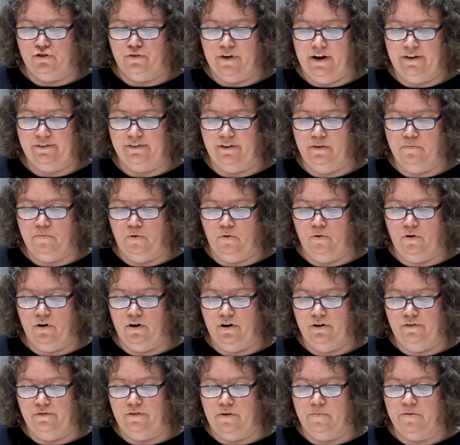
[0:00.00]
tracing
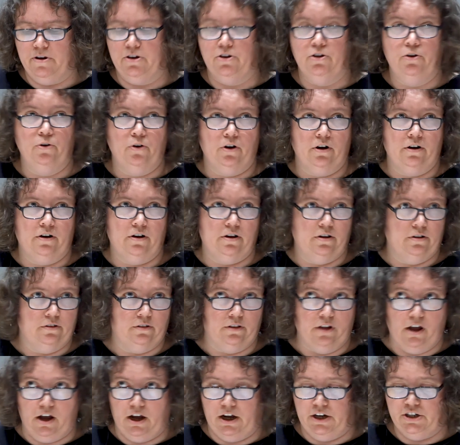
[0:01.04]
board from a New York
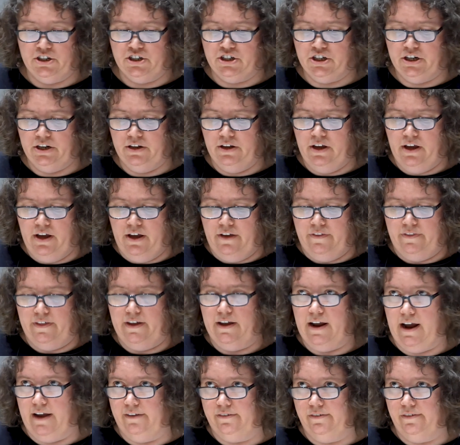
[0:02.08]
lodge
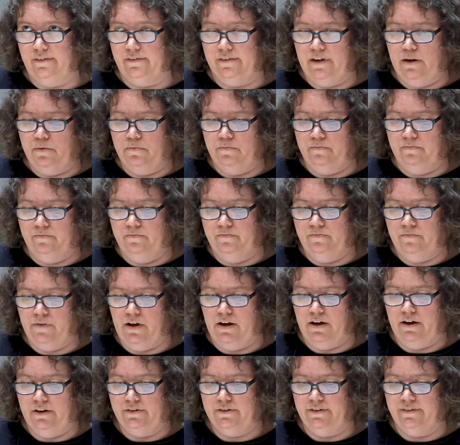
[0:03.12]
that has the same
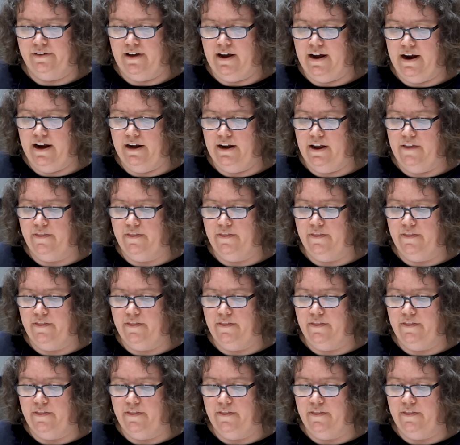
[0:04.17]
design.